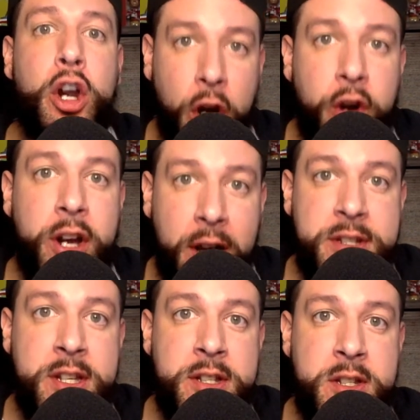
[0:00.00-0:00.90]
Kirk
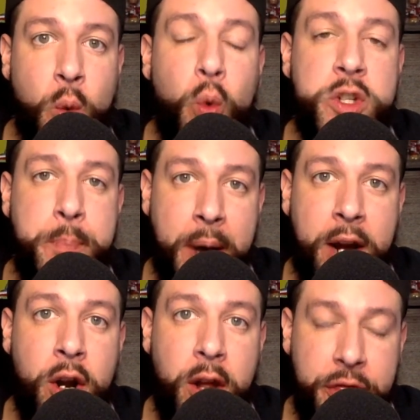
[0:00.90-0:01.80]
Cousins was
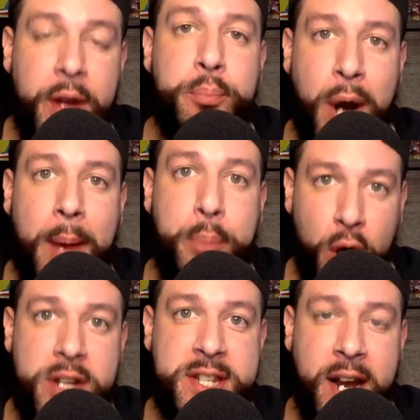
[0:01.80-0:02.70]
better than Brock
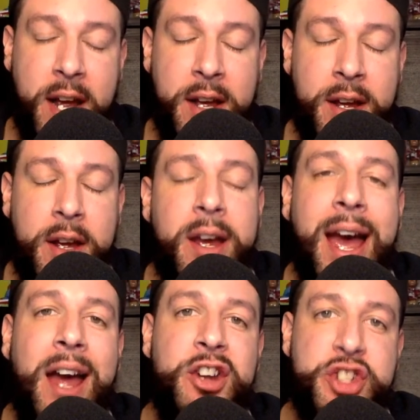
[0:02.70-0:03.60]
Purdy today.
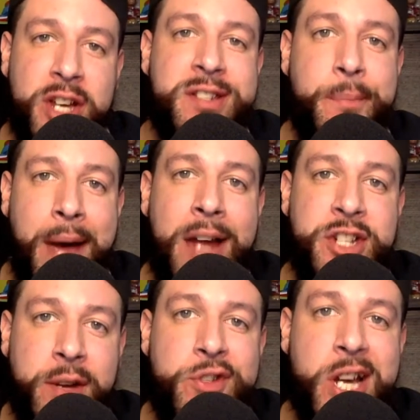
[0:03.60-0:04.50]
And just
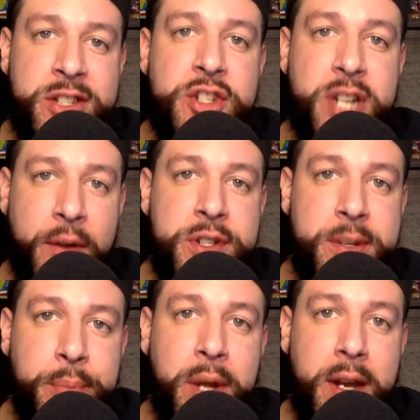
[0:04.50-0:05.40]
imagine if Justin
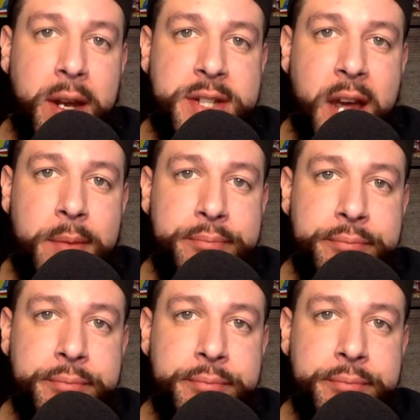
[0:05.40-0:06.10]
Jefferson played in this game.